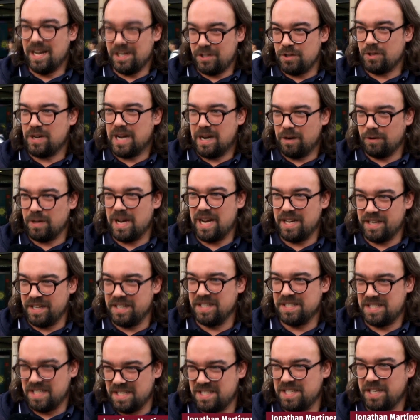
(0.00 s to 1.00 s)
I took out
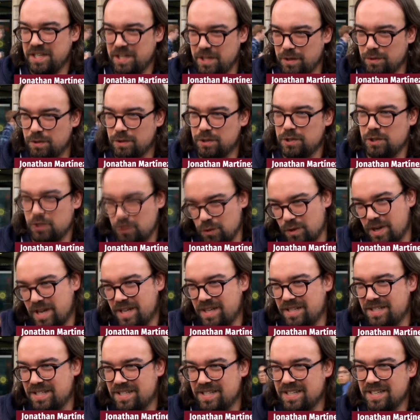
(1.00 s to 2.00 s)
160 euros
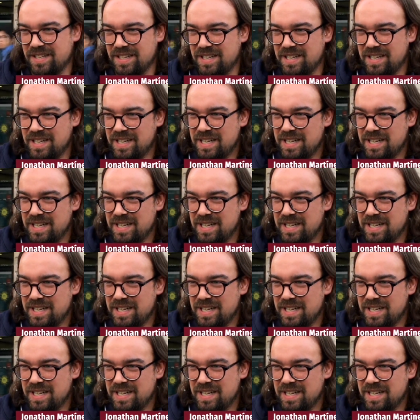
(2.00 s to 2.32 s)
twice,